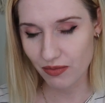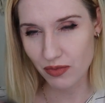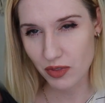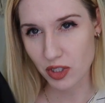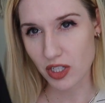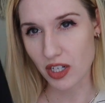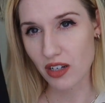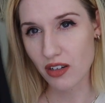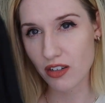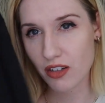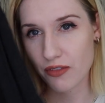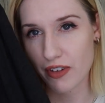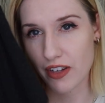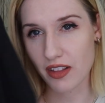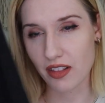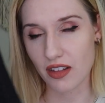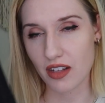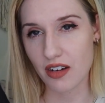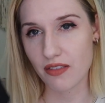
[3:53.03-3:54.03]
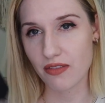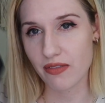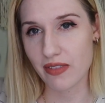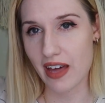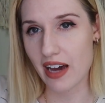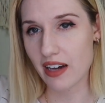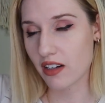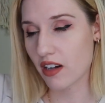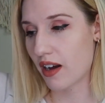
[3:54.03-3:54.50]
which I don't know if I love
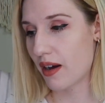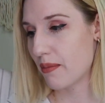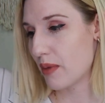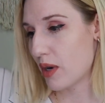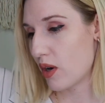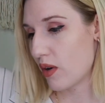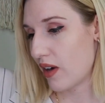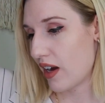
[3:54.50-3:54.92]
that combo.